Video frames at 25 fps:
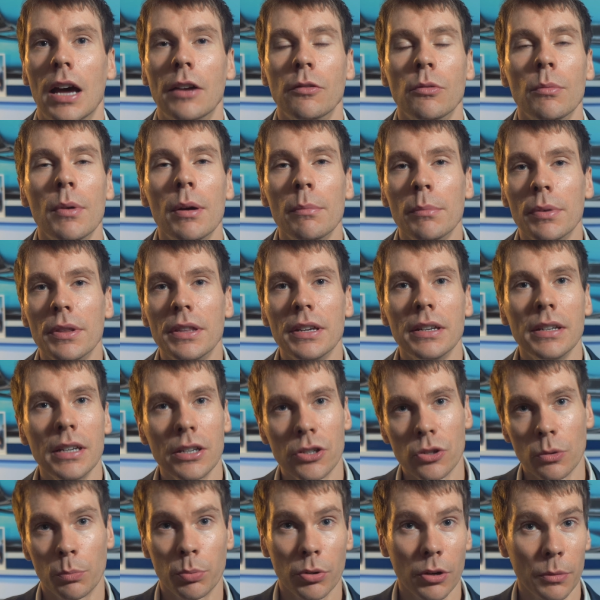And remember the
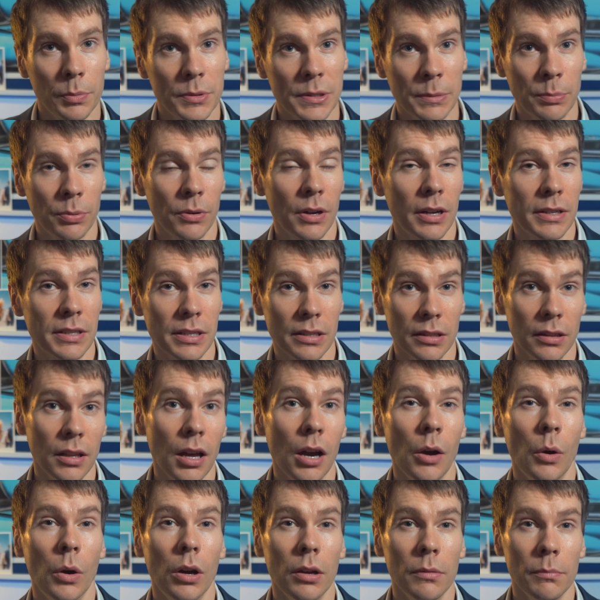initial property price is
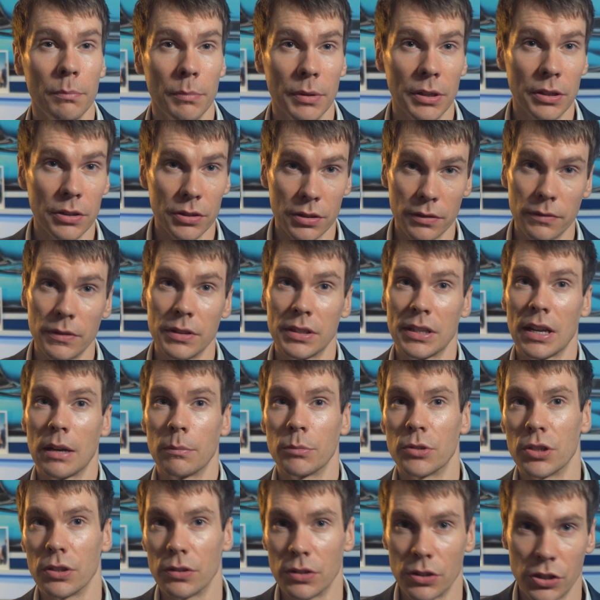lower because of the
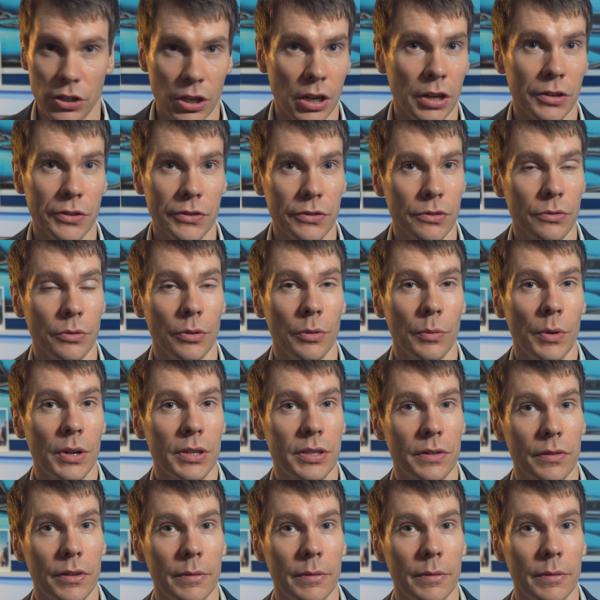stamp duty charges and all the rest